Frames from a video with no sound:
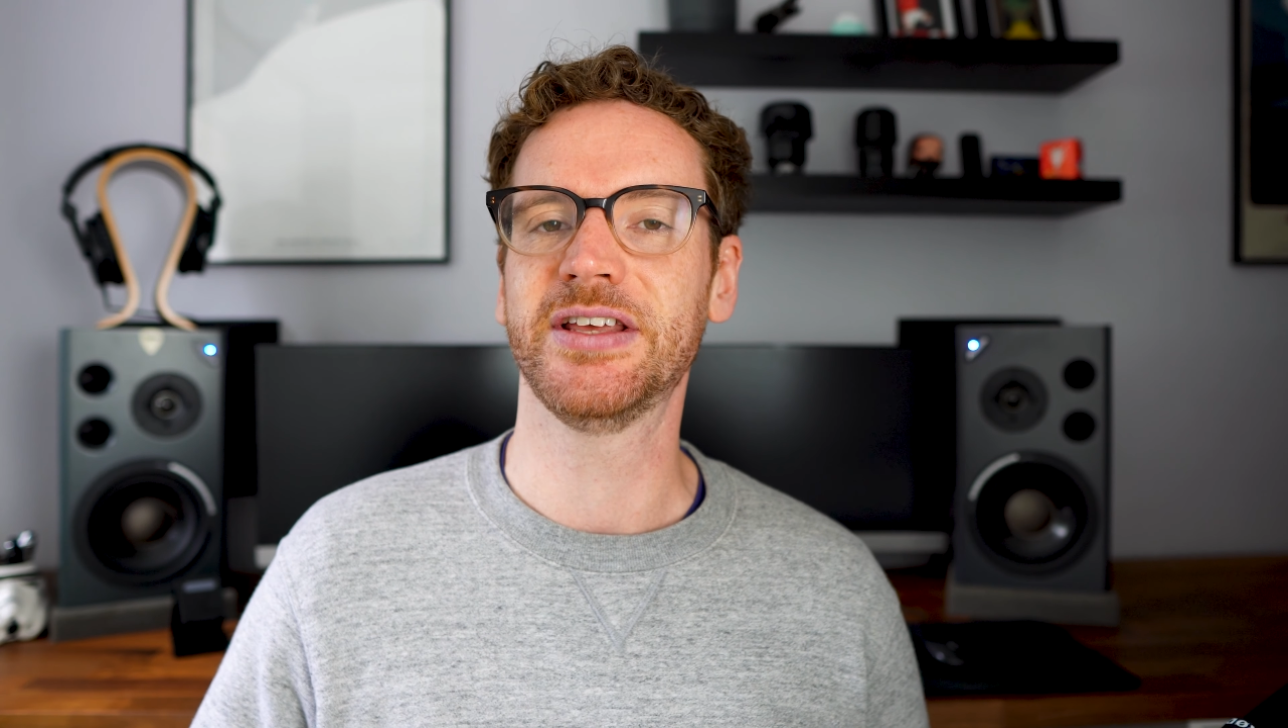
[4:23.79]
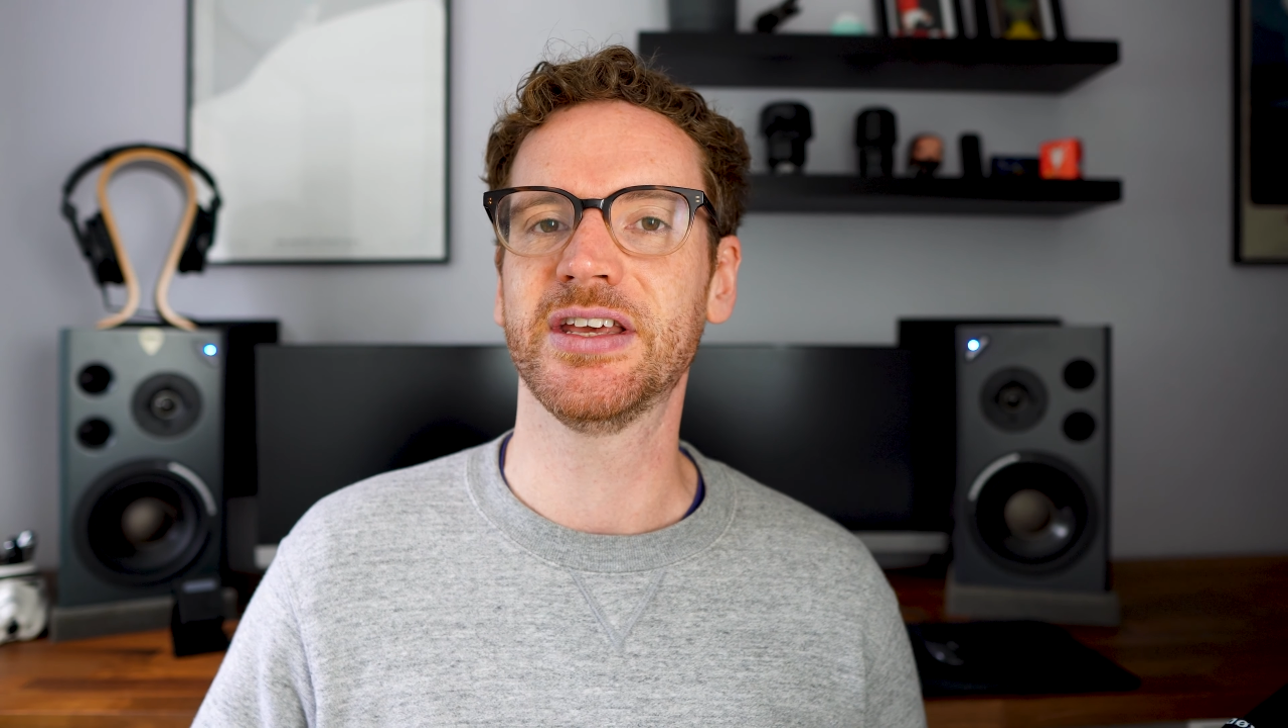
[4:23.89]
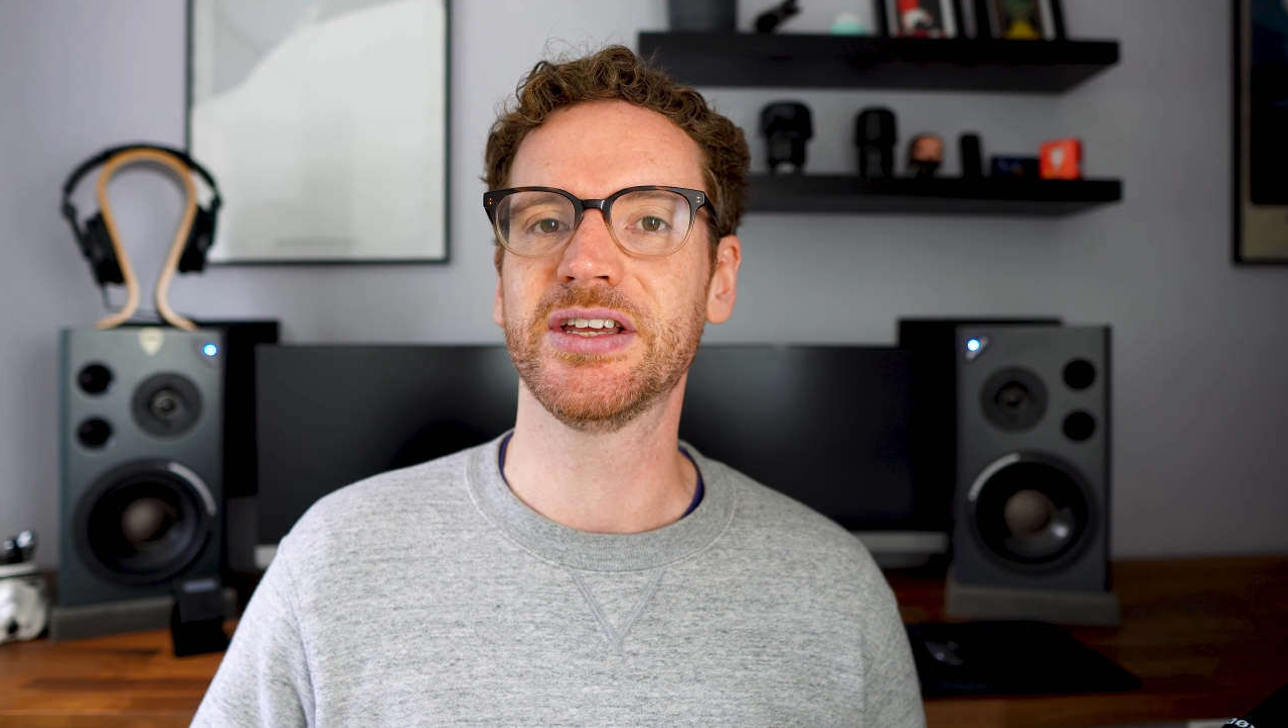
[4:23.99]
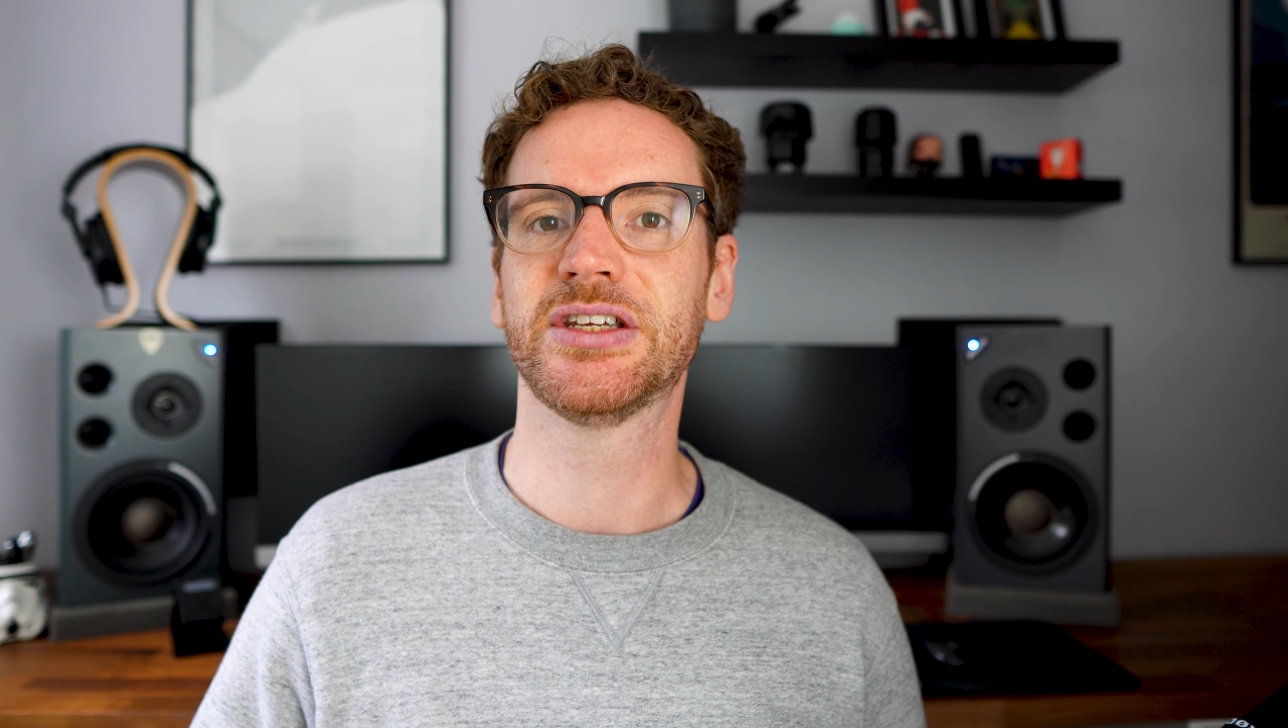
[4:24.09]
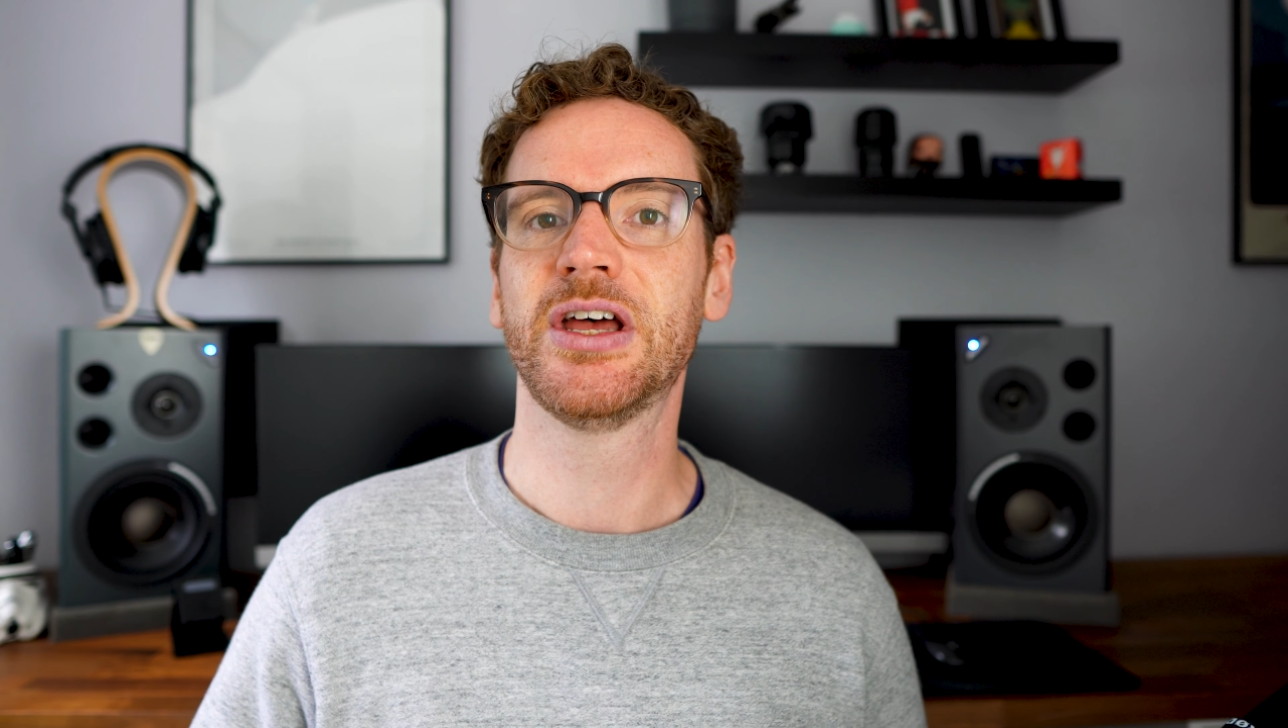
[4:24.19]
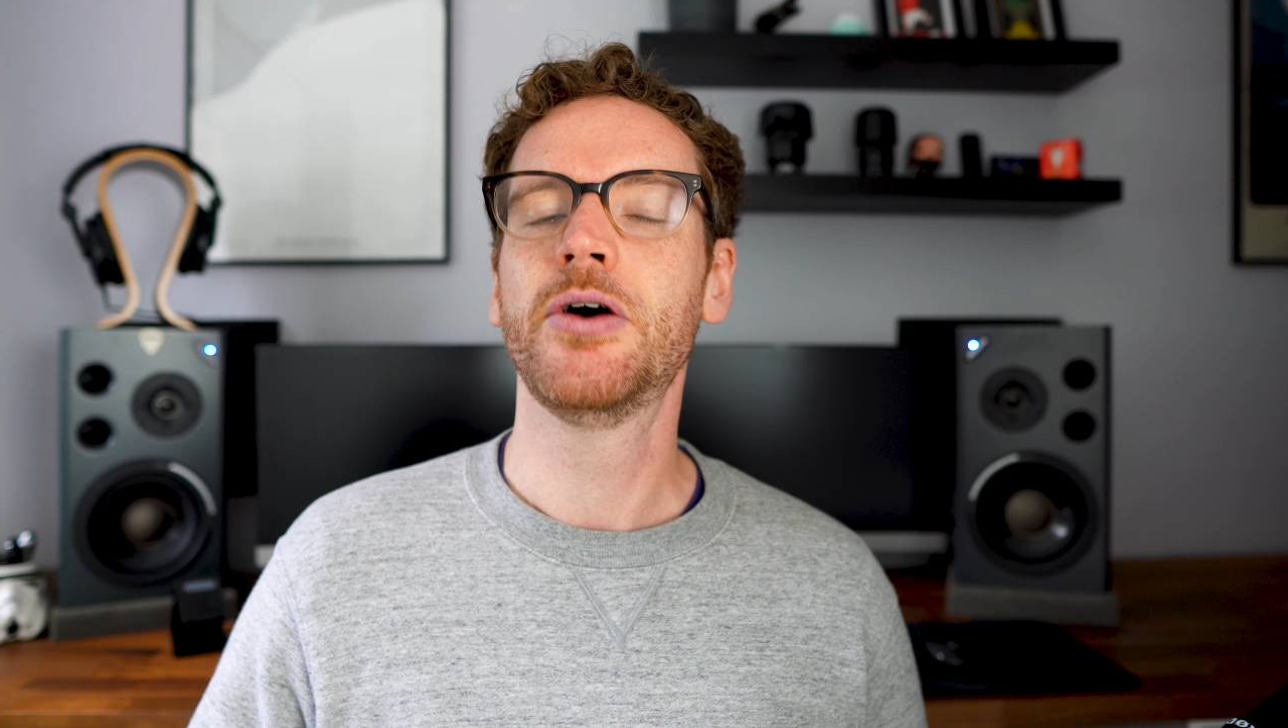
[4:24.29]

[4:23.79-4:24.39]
this.